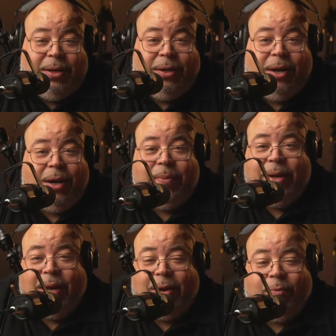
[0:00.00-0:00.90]
You know what I
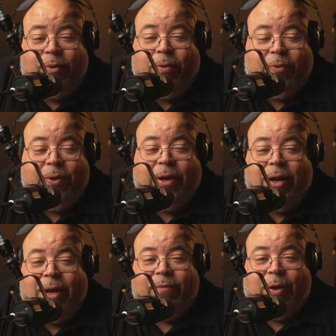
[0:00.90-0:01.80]
mean? Like a real thing.
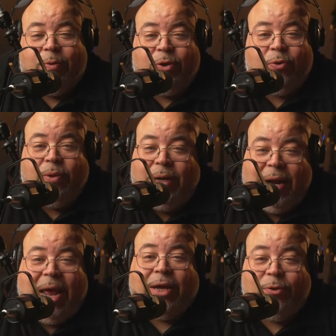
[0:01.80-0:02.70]
Like if I was shooting an
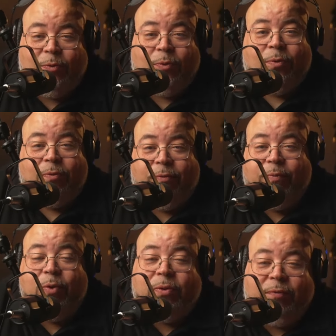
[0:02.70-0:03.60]
actual
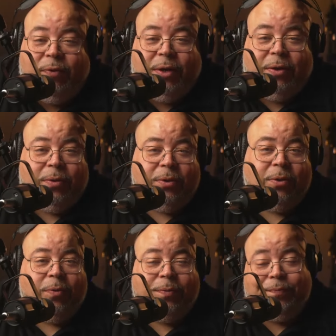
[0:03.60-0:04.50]
music video. So,
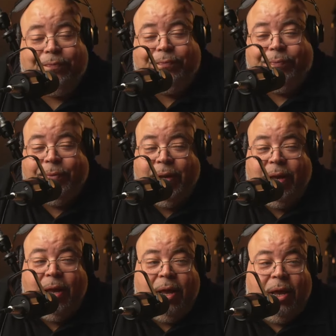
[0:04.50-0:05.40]

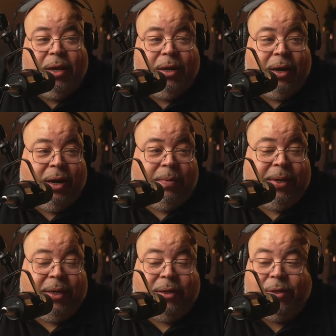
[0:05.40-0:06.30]
you know what I
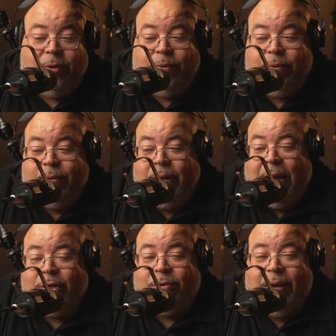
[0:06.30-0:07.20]
mean? So
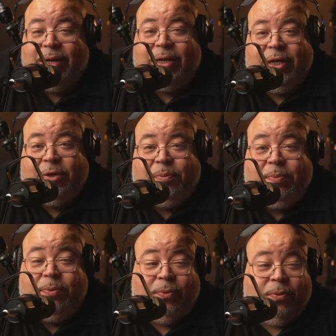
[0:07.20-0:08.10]
I try to teach
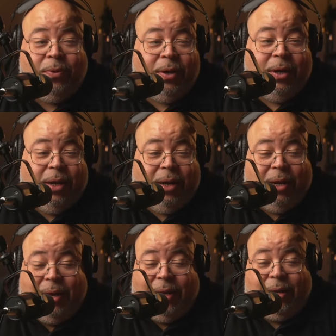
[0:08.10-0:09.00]
people,
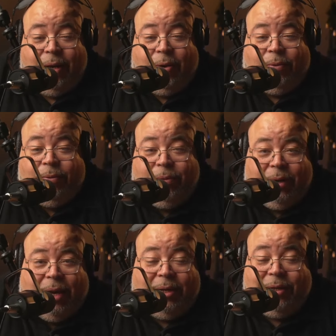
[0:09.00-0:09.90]
you know,
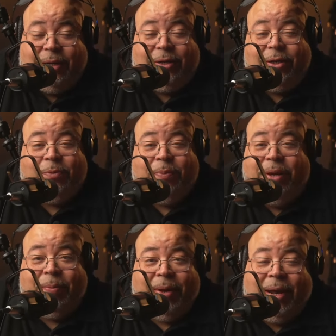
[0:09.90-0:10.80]
it's, it's just me,
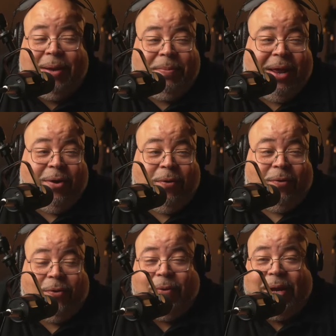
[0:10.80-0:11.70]
man. I'm not all
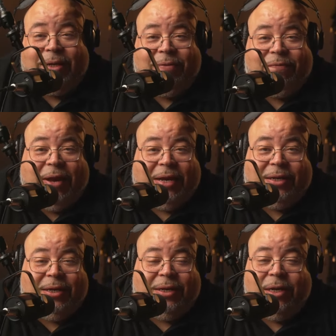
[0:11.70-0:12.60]
crazy
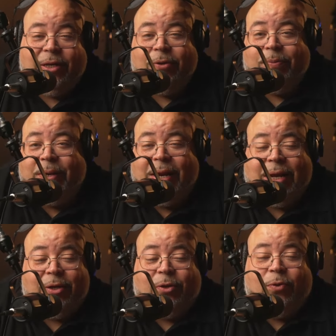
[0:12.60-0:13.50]
fancy teacher, man. I
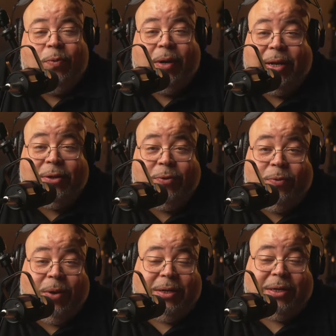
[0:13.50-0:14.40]
just do what I
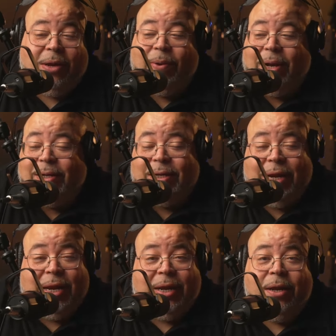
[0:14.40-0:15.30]
do. I say what I
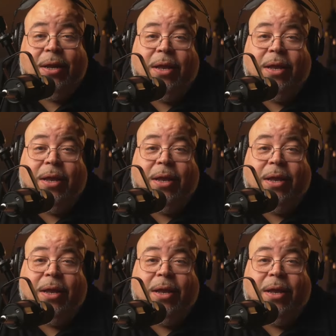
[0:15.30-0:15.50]
say.